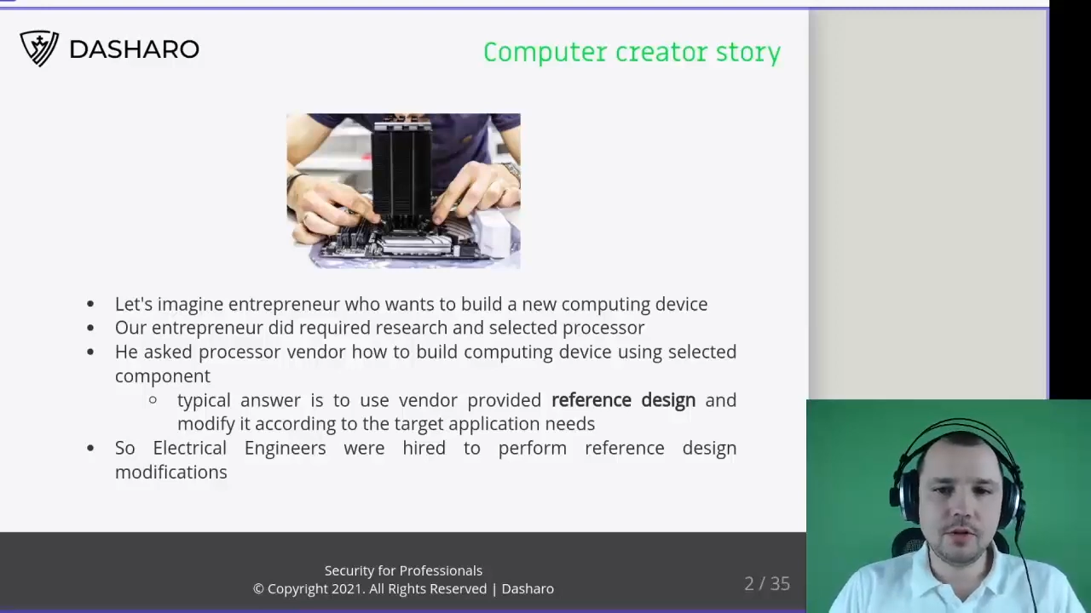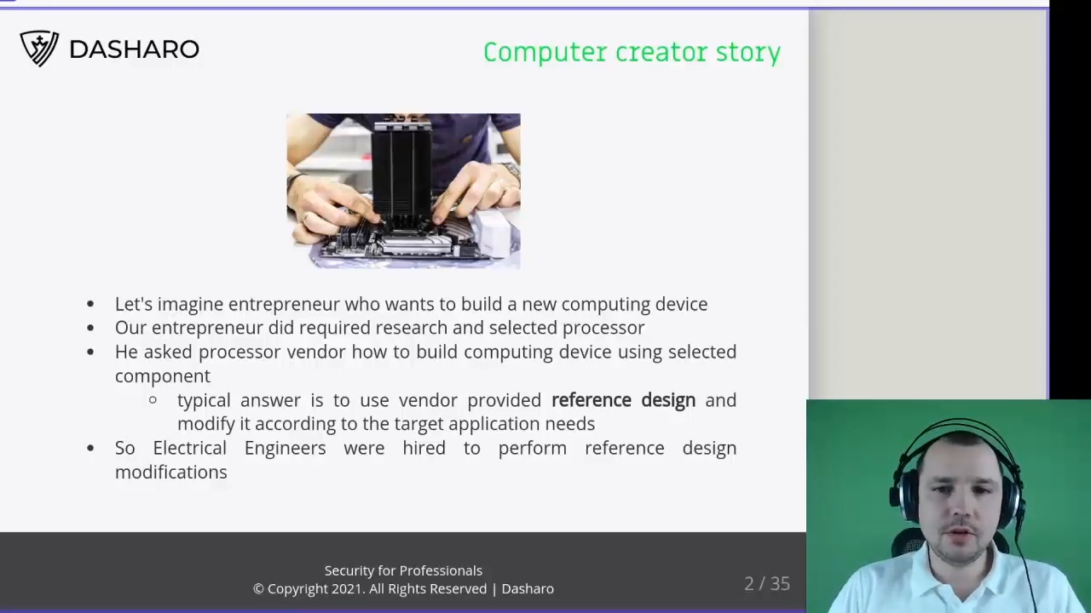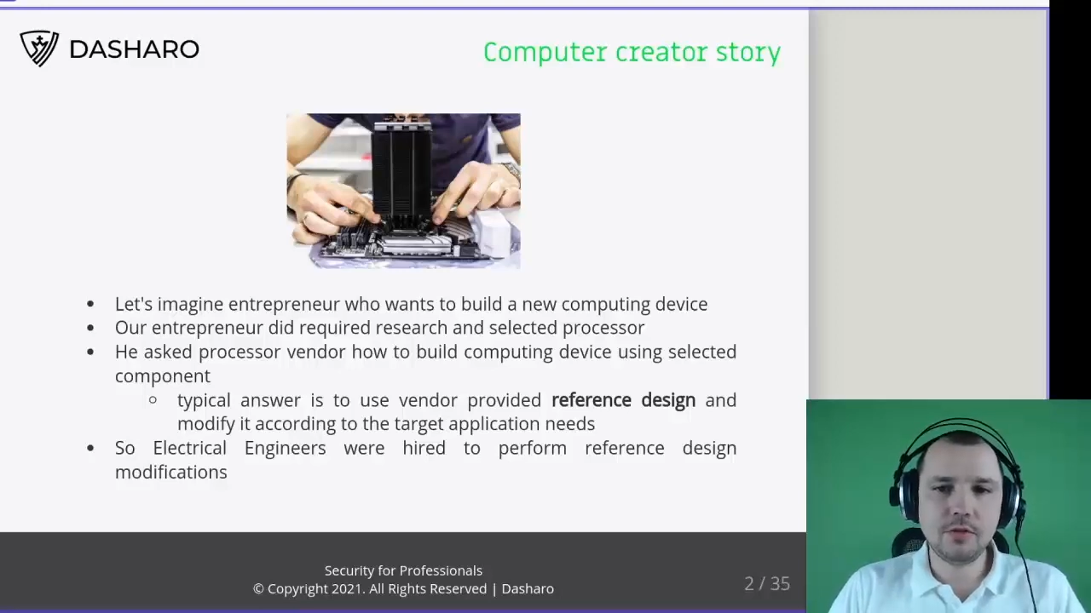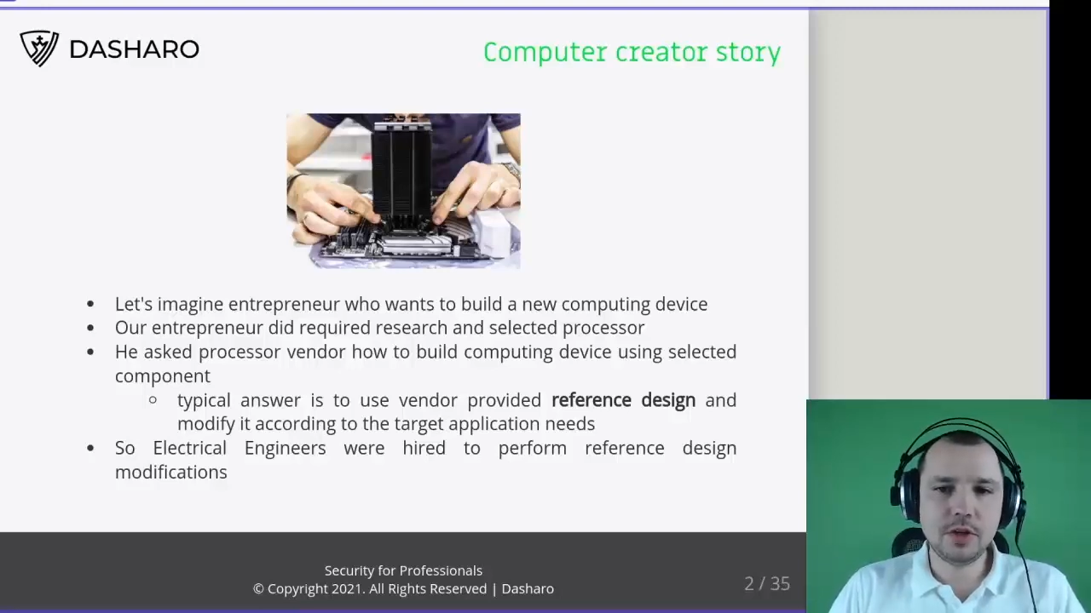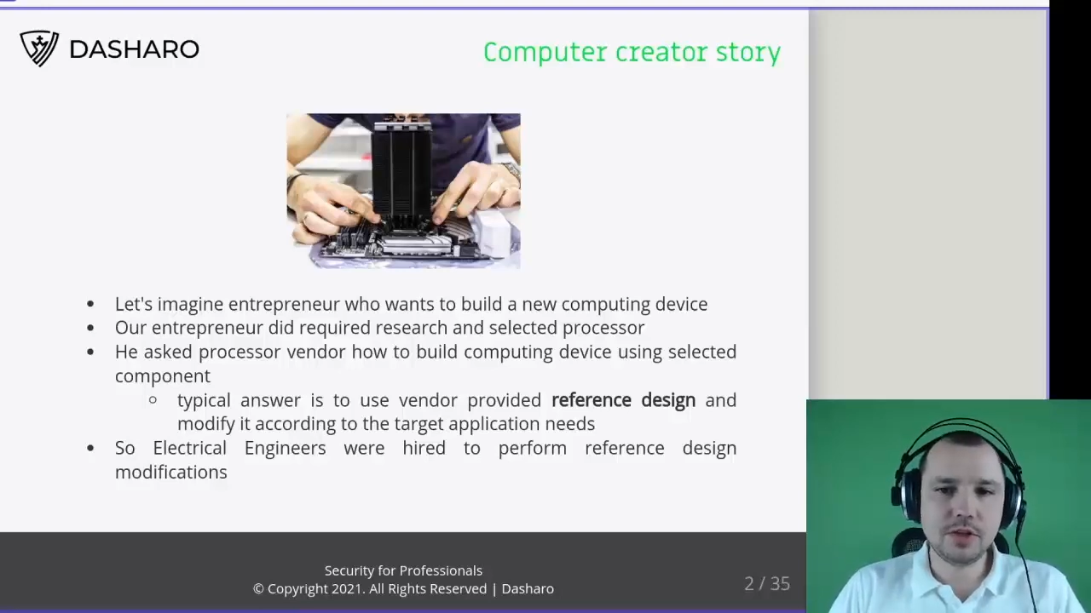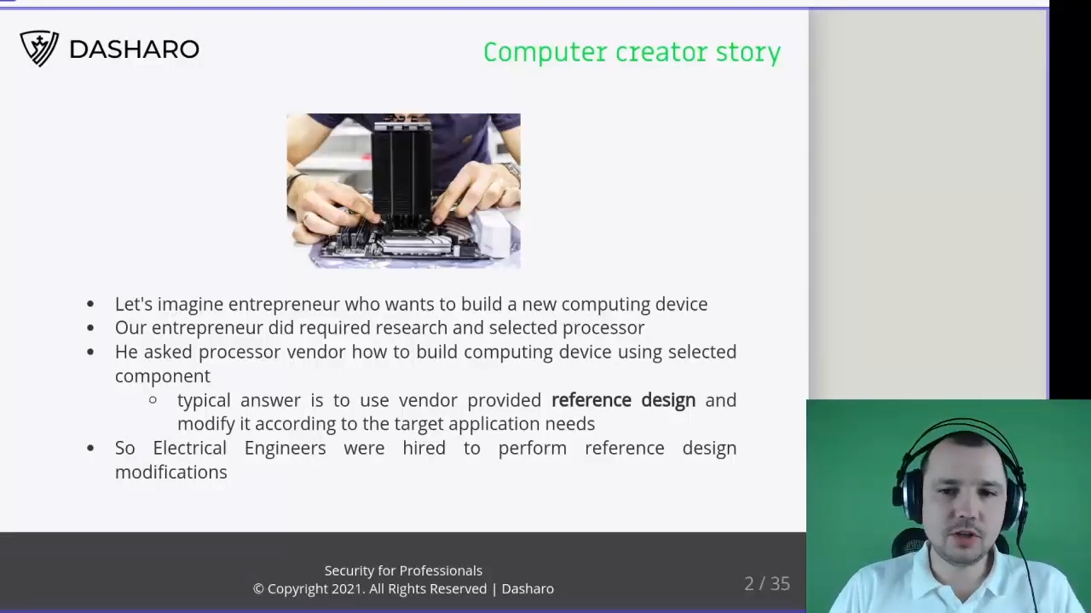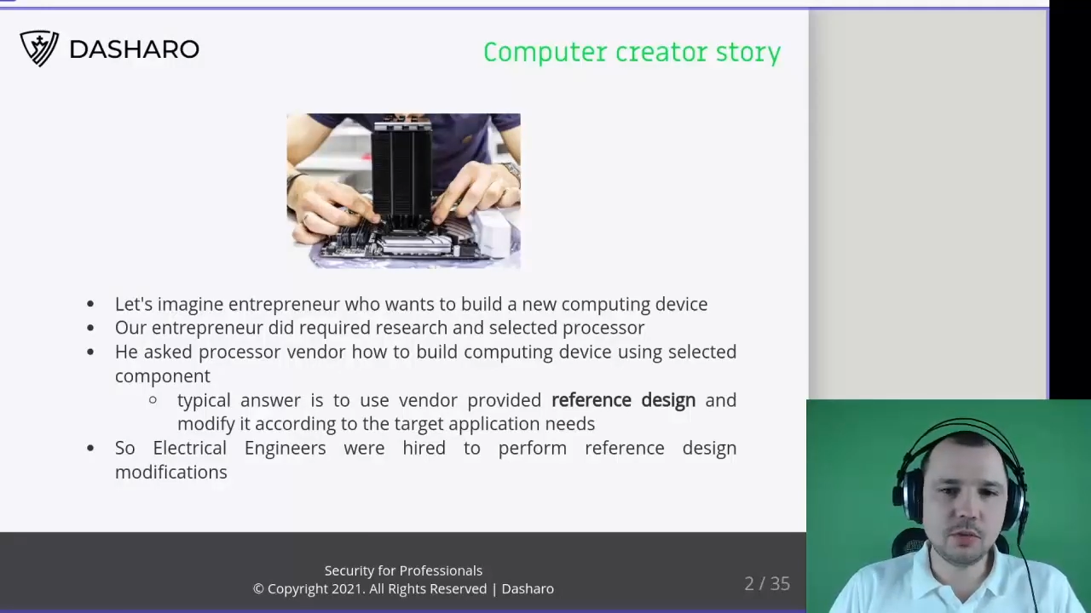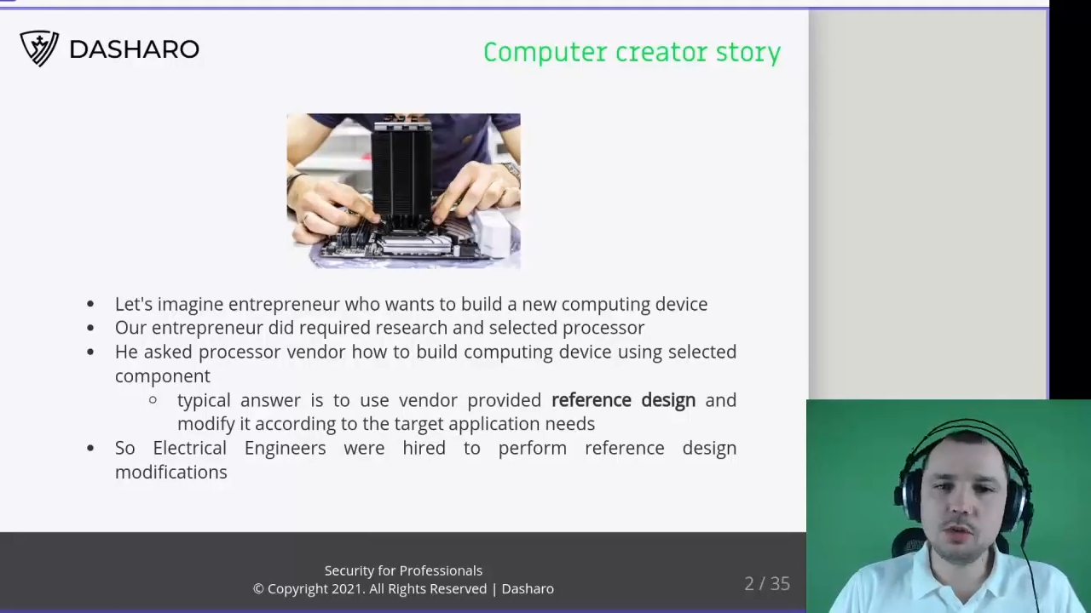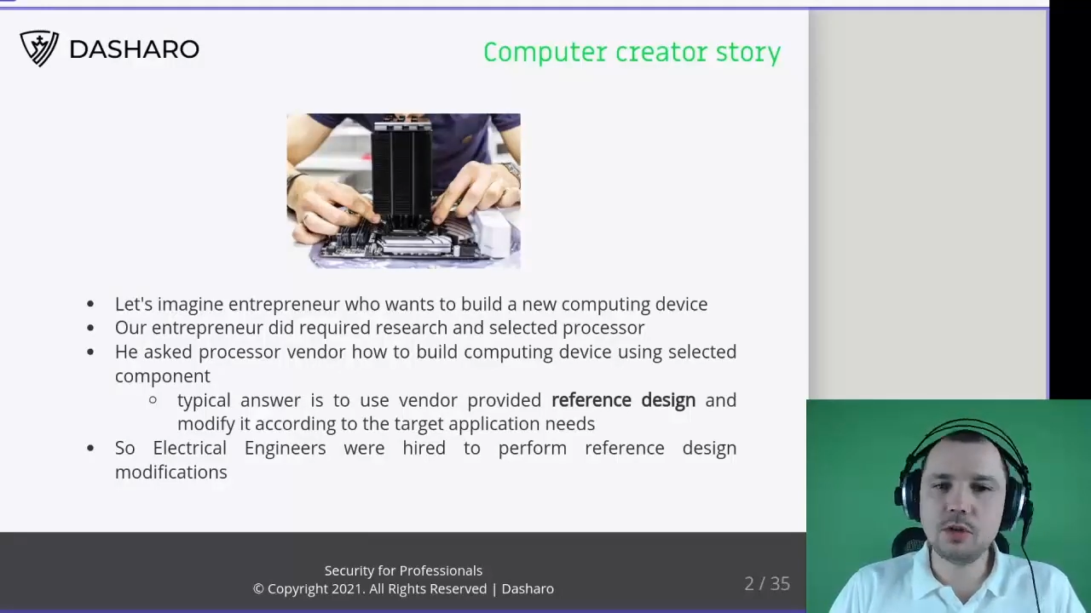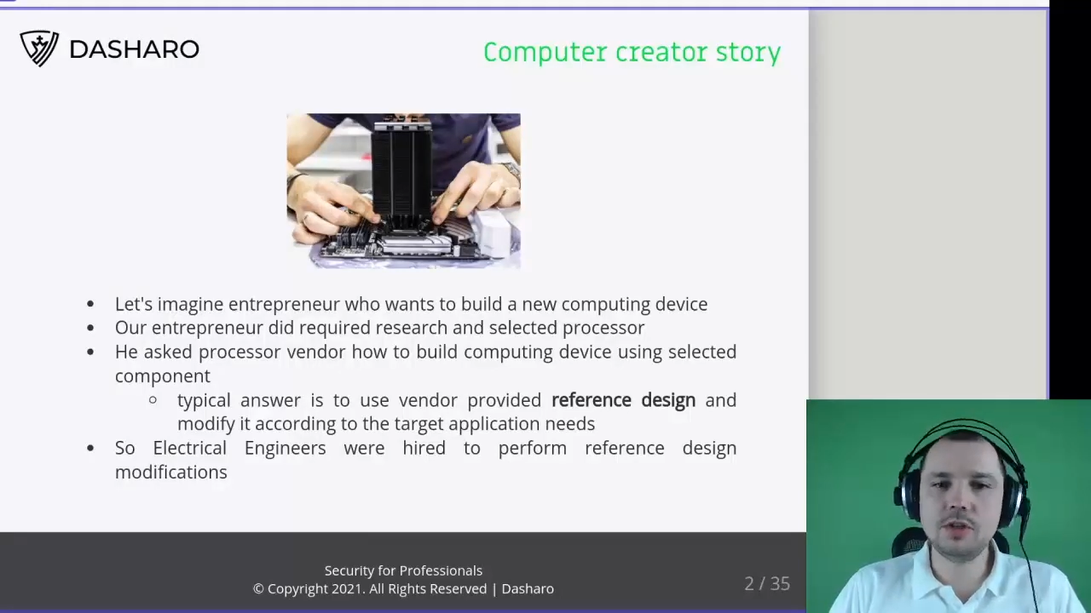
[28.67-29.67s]
his
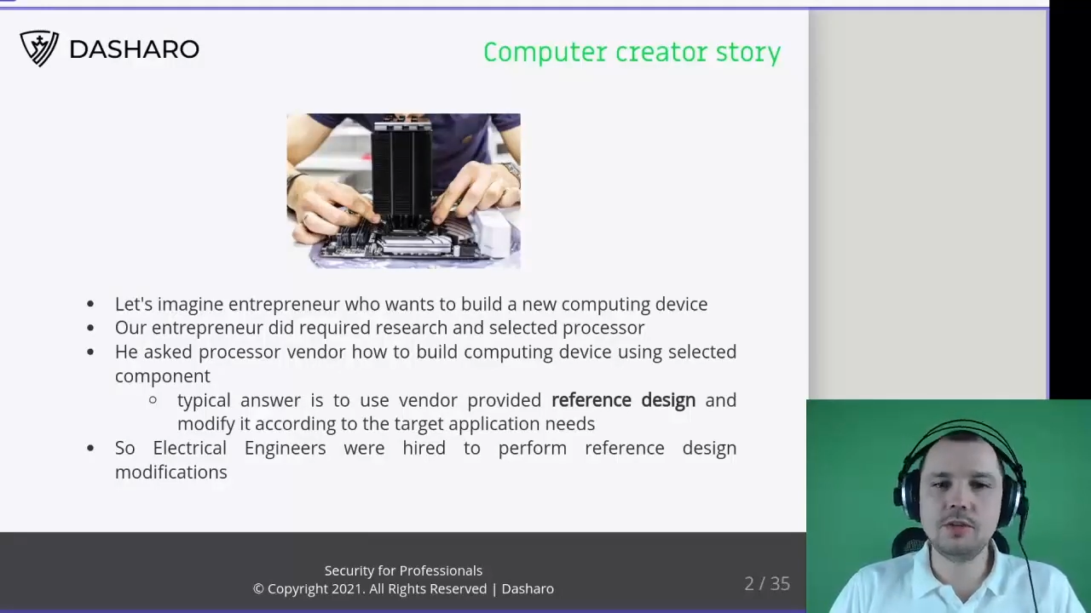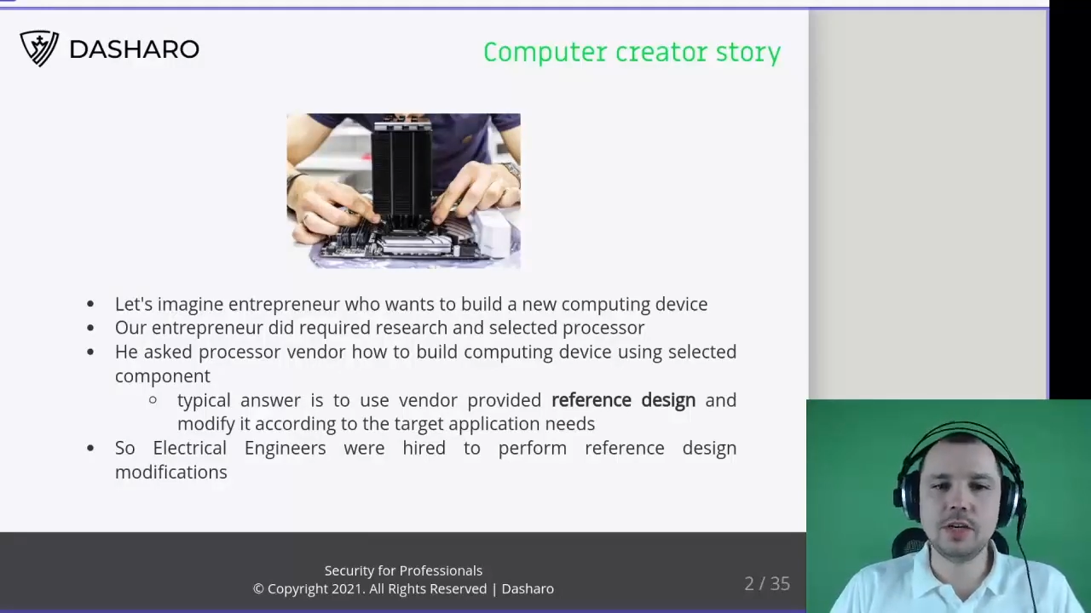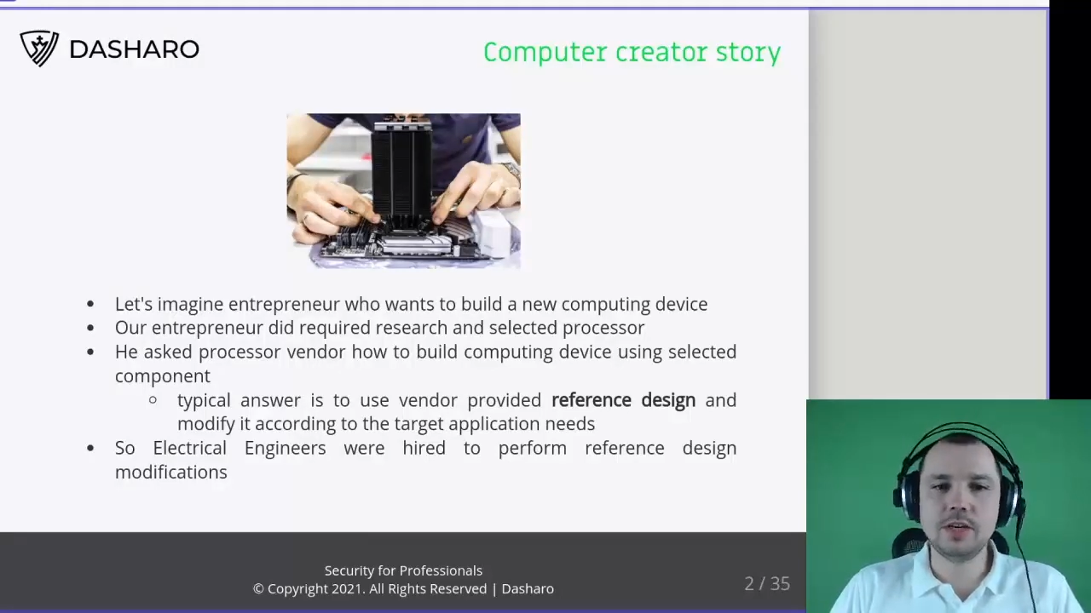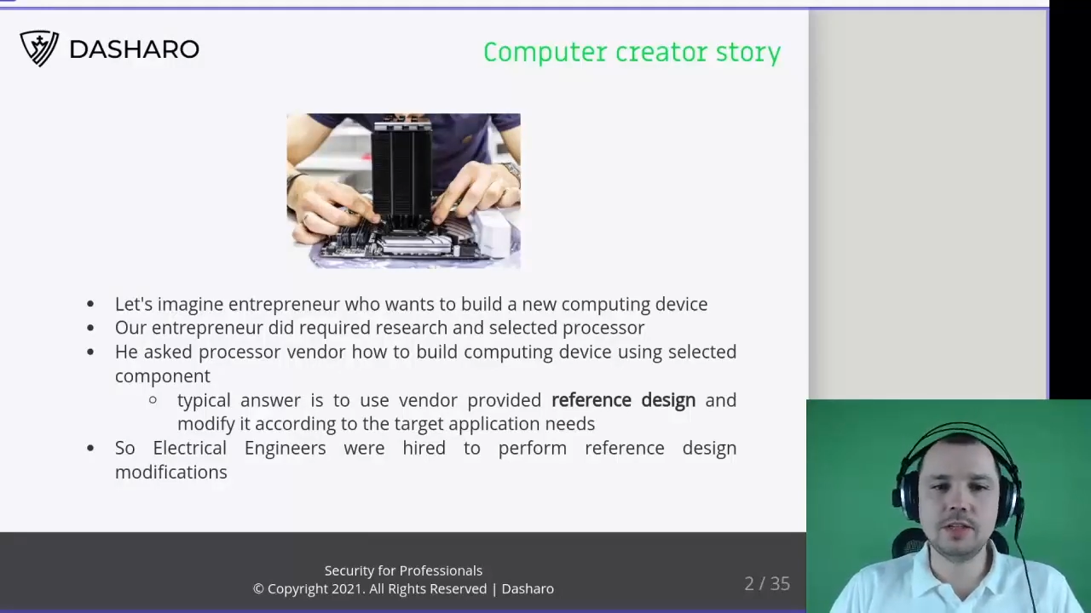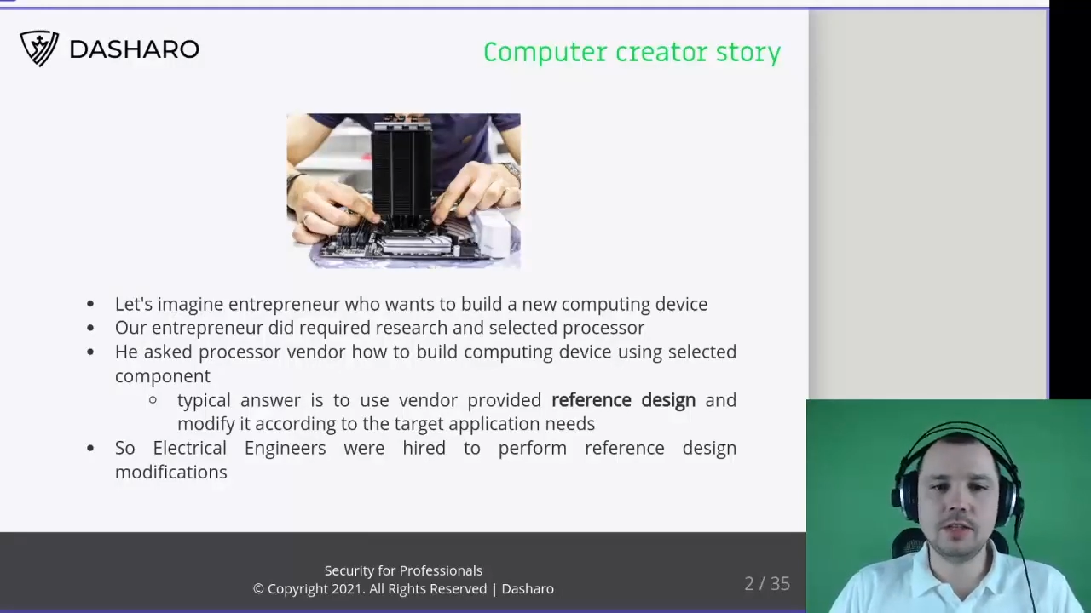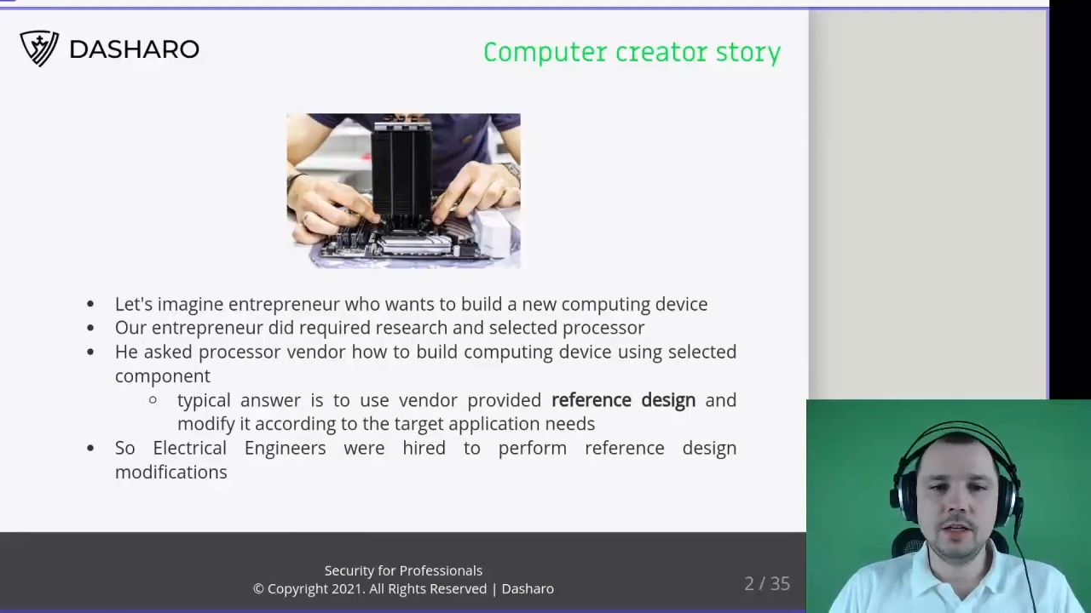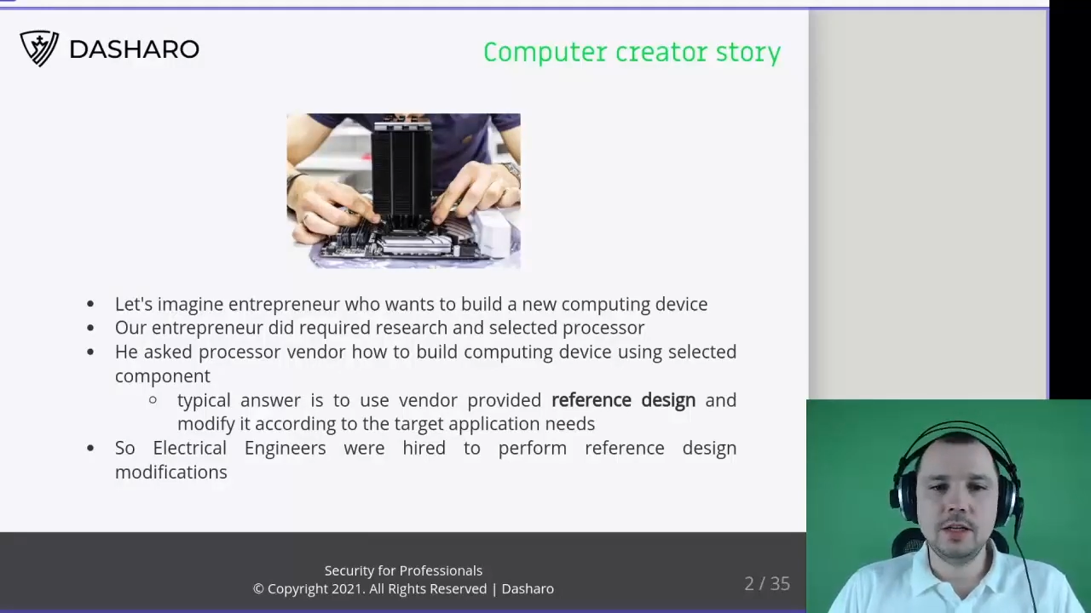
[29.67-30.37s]
computing device.